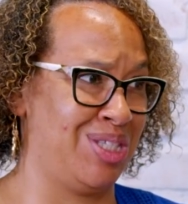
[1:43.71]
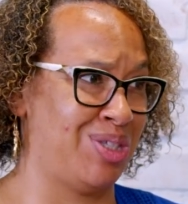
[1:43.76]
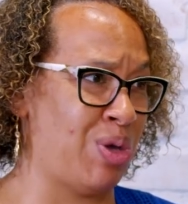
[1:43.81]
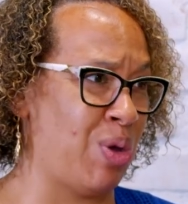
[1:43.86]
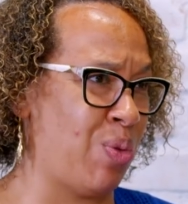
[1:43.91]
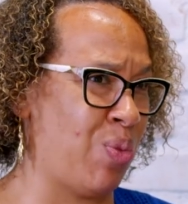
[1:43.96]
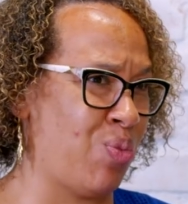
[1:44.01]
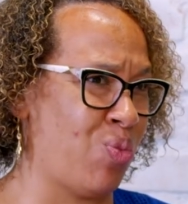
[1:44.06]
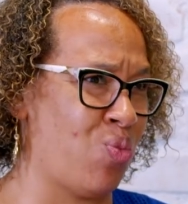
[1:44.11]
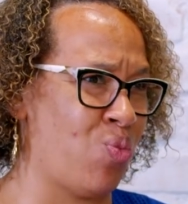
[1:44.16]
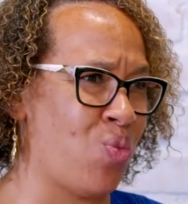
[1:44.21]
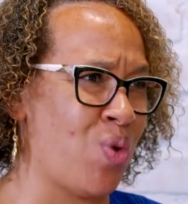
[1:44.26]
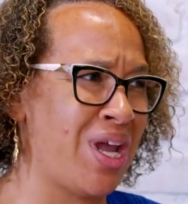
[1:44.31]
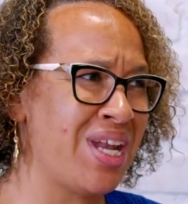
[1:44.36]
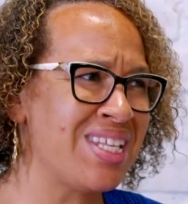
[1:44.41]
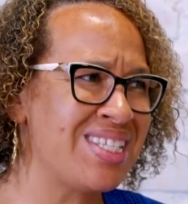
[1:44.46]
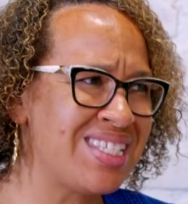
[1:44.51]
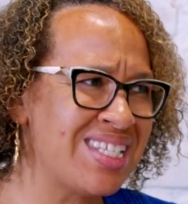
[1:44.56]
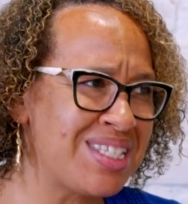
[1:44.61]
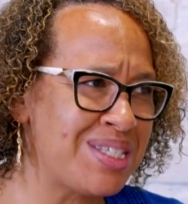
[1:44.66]
So
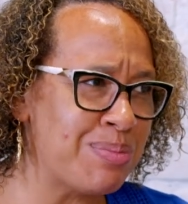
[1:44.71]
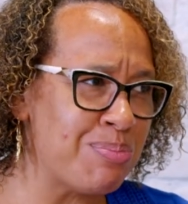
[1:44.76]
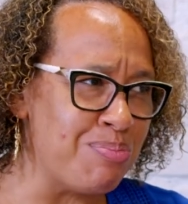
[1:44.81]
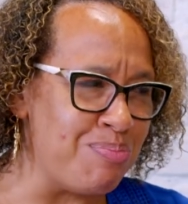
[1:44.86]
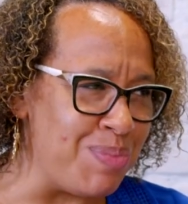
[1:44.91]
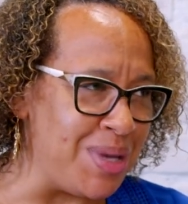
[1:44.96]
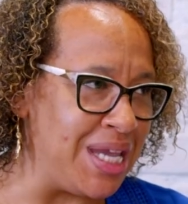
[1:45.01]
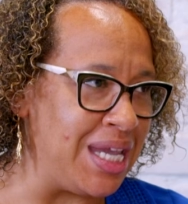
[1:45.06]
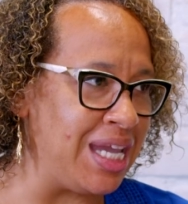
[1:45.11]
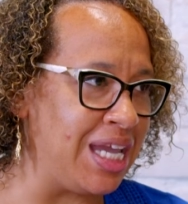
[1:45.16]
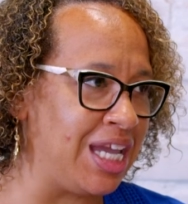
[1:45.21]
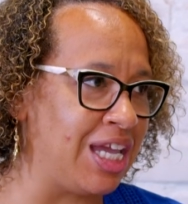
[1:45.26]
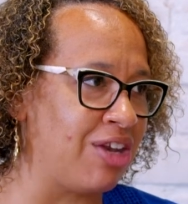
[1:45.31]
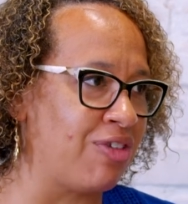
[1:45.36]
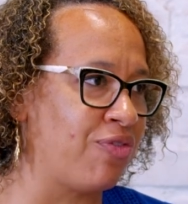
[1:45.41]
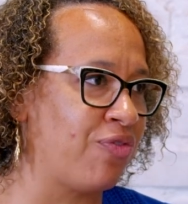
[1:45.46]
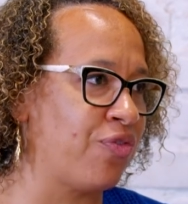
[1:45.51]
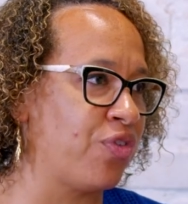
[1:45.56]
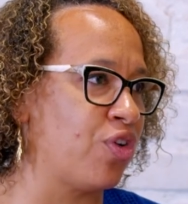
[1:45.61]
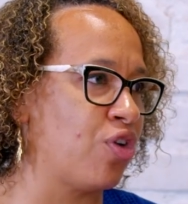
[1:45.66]
what does this
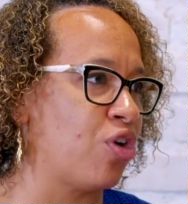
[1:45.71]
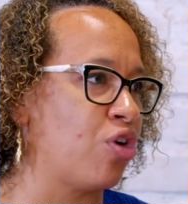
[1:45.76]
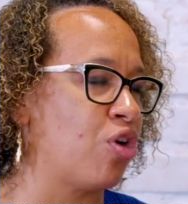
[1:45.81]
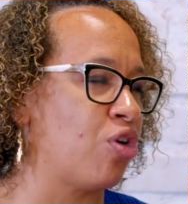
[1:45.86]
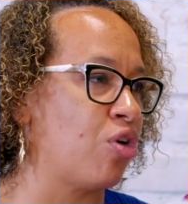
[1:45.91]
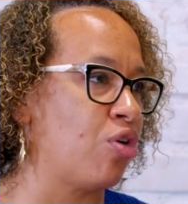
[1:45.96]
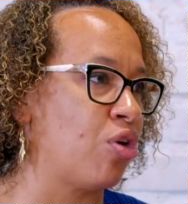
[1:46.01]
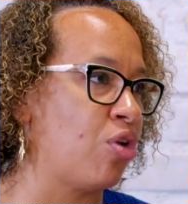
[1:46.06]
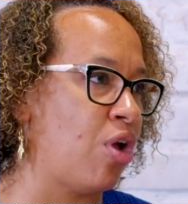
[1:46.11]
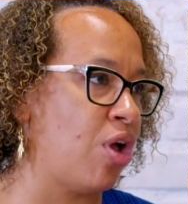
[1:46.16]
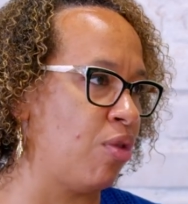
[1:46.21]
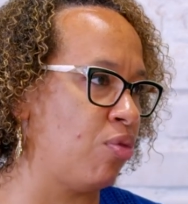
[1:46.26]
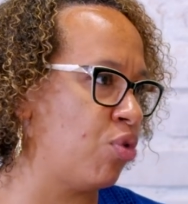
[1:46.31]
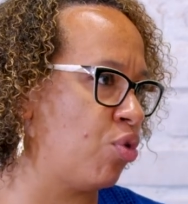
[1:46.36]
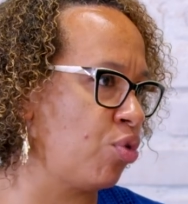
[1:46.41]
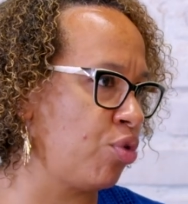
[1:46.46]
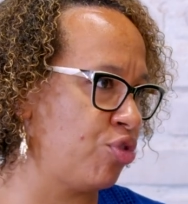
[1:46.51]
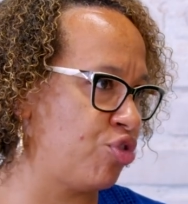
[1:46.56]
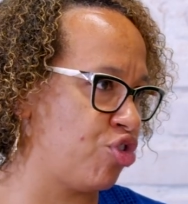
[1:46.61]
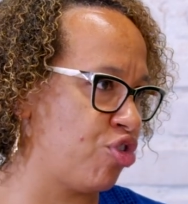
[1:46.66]
mean for
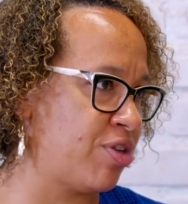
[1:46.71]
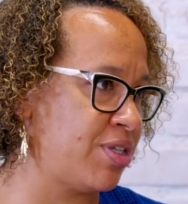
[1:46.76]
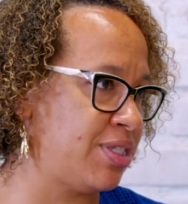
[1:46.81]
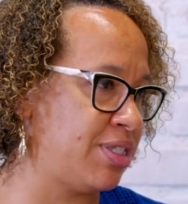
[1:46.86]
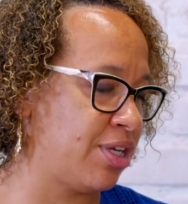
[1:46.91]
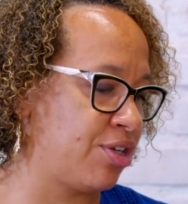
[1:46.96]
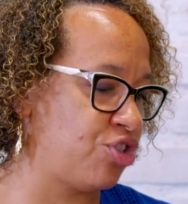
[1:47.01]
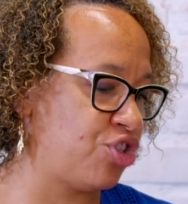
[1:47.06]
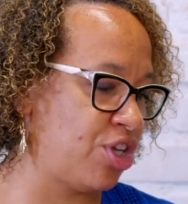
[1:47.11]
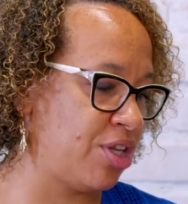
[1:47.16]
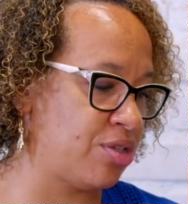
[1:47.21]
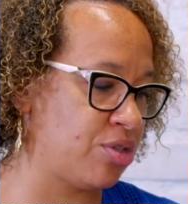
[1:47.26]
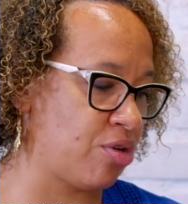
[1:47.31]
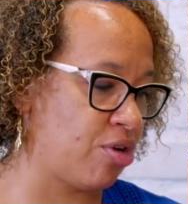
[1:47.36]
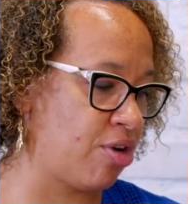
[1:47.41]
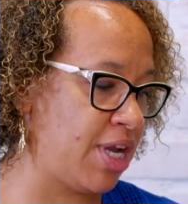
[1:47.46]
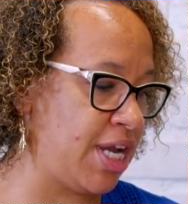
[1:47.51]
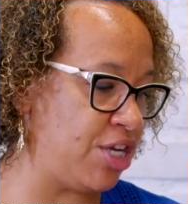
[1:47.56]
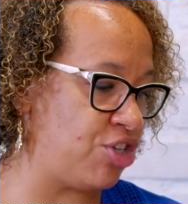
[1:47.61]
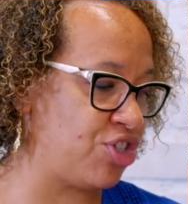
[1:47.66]
local jurisdictions
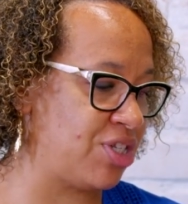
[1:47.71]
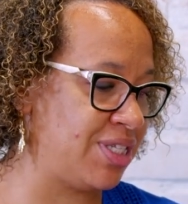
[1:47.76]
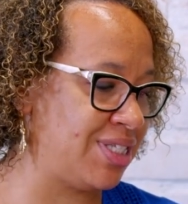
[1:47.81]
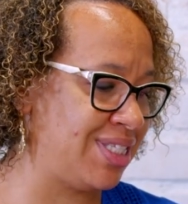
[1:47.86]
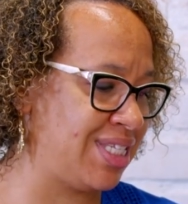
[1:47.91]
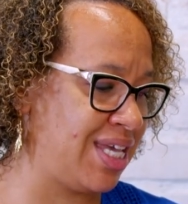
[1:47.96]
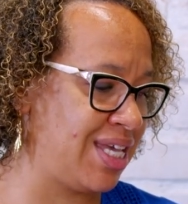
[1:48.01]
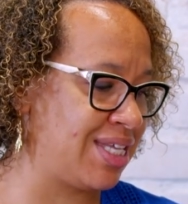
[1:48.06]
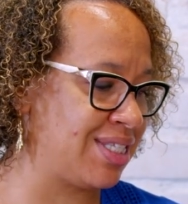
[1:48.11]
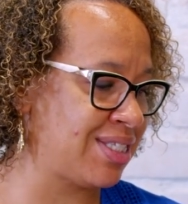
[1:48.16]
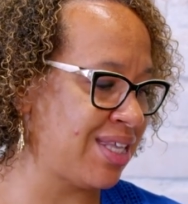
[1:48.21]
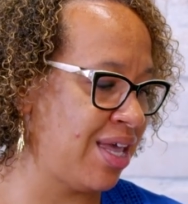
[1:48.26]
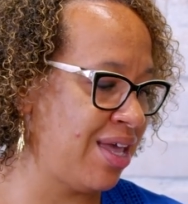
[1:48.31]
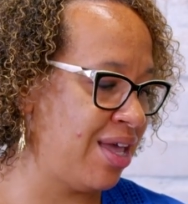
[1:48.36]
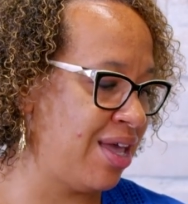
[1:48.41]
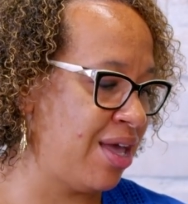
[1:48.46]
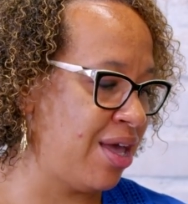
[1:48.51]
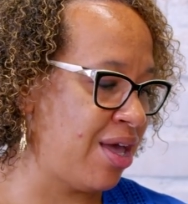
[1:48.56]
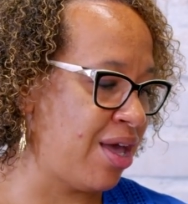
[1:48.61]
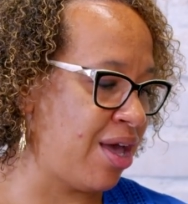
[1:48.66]
or agencies,
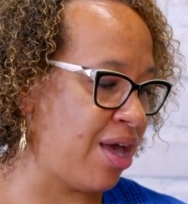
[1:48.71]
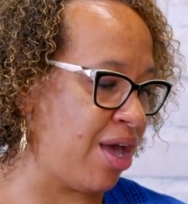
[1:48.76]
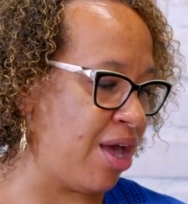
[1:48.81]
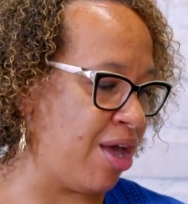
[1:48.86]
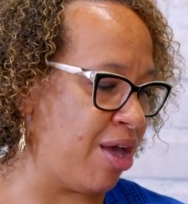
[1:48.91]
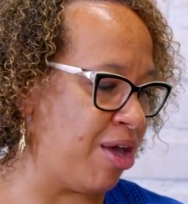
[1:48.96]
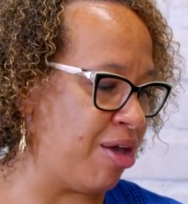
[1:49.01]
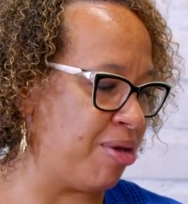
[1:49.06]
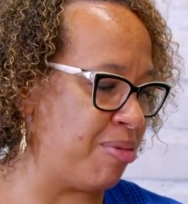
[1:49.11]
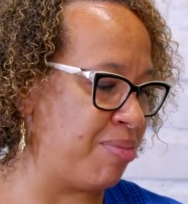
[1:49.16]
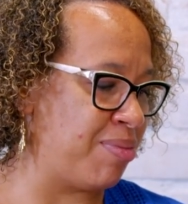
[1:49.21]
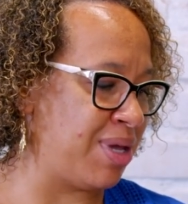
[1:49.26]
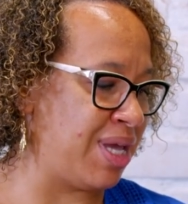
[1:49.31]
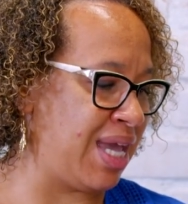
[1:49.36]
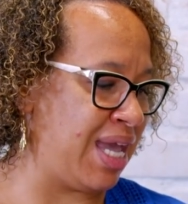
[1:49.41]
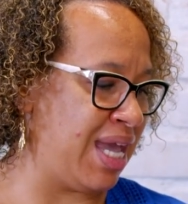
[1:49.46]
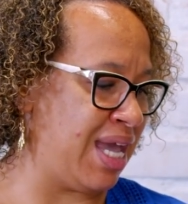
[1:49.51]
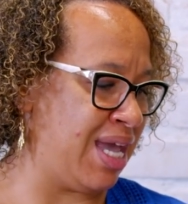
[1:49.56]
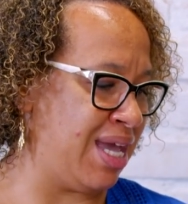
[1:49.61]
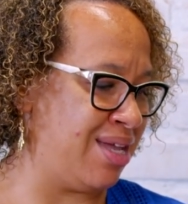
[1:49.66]

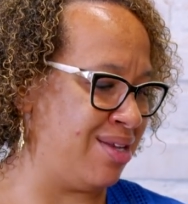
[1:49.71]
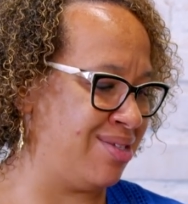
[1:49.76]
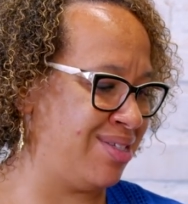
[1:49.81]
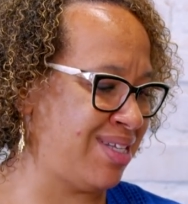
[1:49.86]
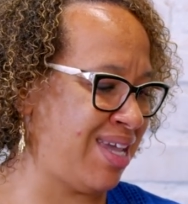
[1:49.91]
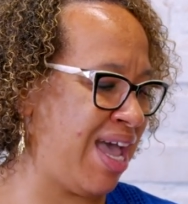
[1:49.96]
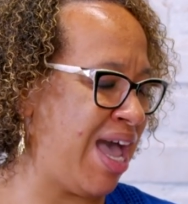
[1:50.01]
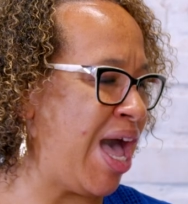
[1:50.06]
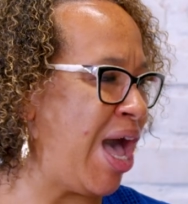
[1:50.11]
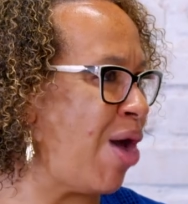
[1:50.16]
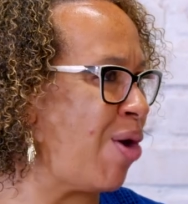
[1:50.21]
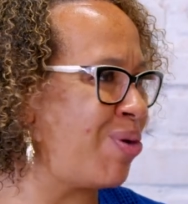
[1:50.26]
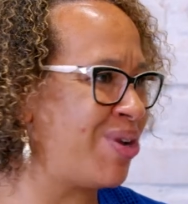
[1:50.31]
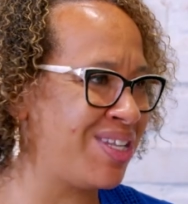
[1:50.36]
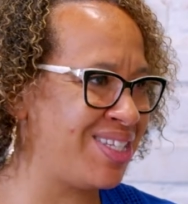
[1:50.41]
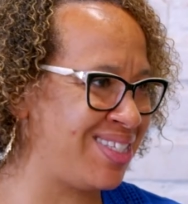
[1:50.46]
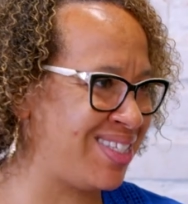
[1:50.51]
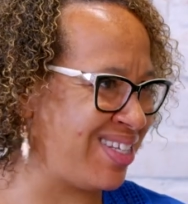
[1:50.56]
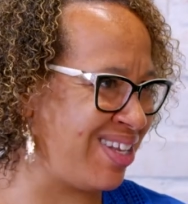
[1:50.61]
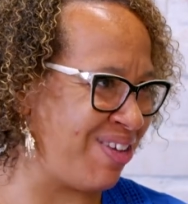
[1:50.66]
and how
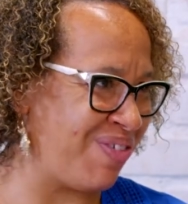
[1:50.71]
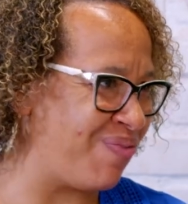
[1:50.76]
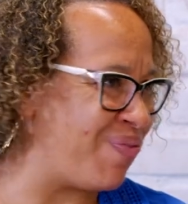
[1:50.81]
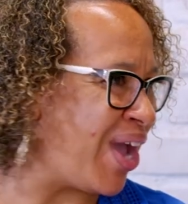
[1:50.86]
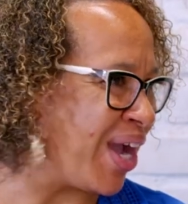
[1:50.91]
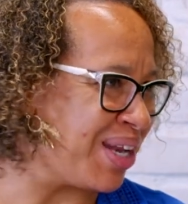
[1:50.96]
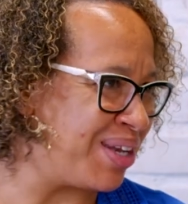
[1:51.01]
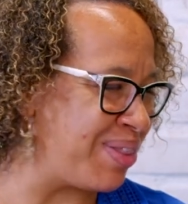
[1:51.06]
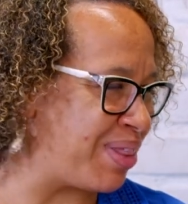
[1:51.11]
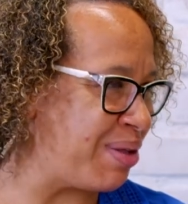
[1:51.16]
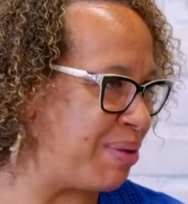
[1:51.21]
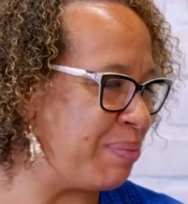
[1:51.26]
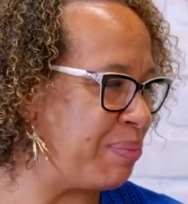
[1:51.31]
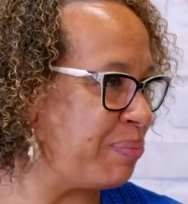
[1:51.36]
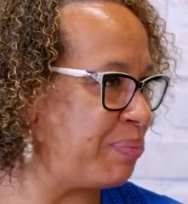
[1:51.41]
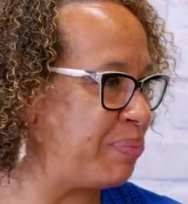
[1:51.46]
does it affect them?